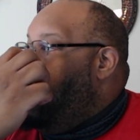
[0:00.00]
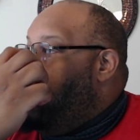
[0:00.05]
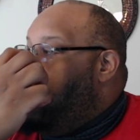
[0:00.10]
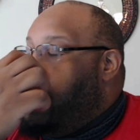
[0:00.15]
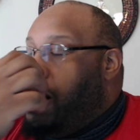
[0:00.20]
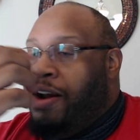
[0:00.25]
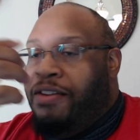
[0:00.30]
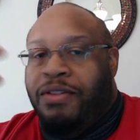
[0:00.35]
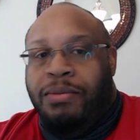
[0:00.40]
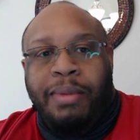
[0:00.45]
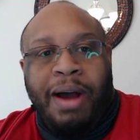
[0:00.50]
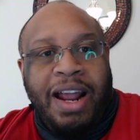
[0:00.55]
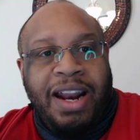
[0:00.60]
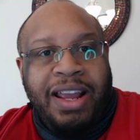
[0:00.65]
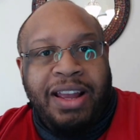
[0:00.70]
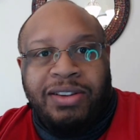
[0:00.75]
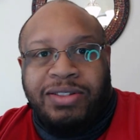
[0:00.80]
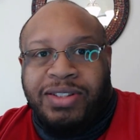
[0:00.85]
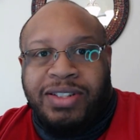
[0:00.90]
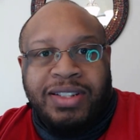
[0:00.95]
But everybody
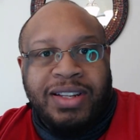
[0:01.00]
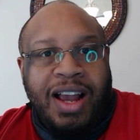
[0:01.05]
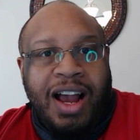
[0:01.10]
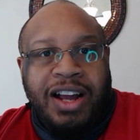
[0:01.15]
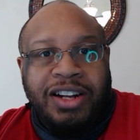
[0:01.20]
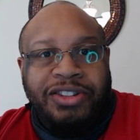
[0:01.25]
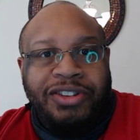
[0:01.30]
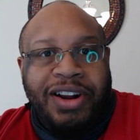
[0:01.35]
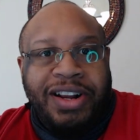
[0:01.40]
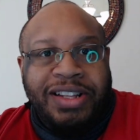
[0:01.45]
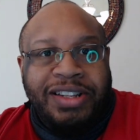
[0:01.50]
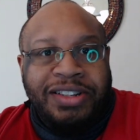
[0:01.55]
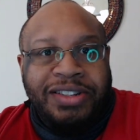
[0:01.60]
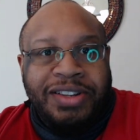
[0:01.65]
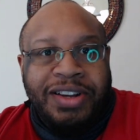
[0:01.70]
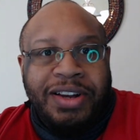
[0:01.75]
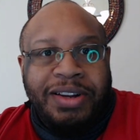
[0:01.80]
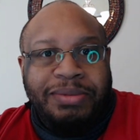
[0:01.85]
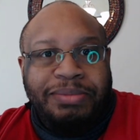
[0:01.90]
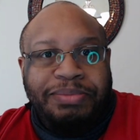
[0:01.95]
else's contract is
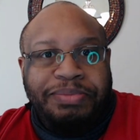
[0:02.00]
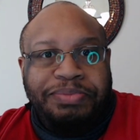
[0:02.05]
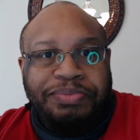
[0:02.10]
up.